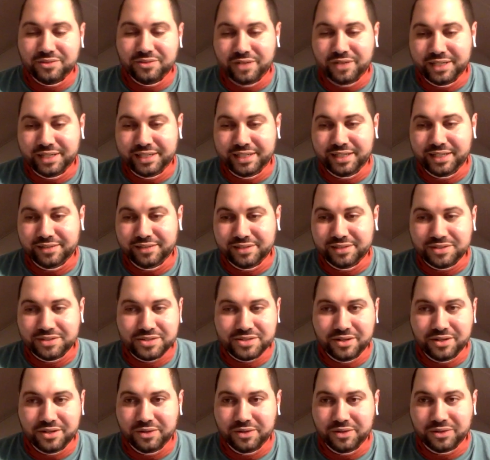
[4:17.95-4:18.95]
writing out the
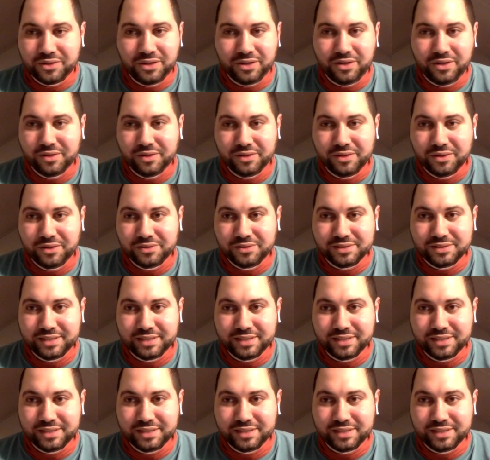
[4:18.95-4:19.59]
joke, all of those